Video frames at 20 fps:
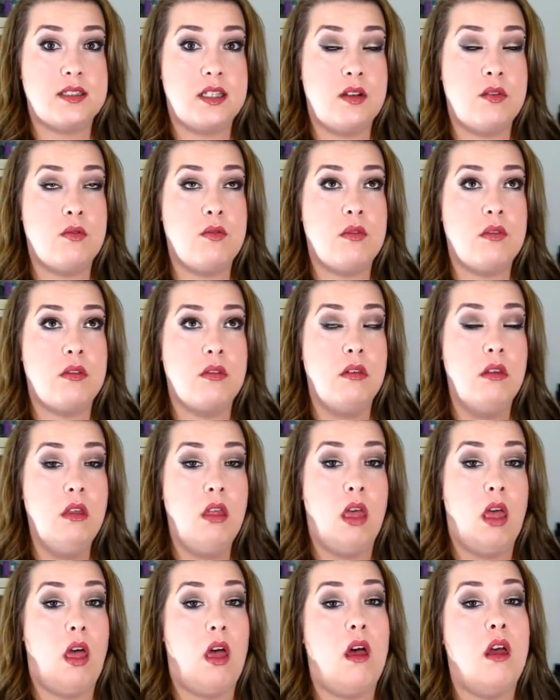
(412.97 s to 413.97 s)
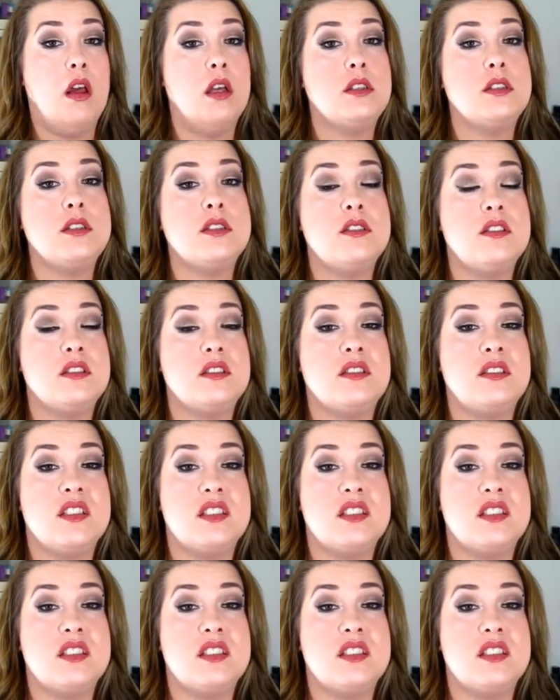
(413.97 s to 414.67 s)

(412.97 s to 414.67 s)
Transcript: It, ugh, it's just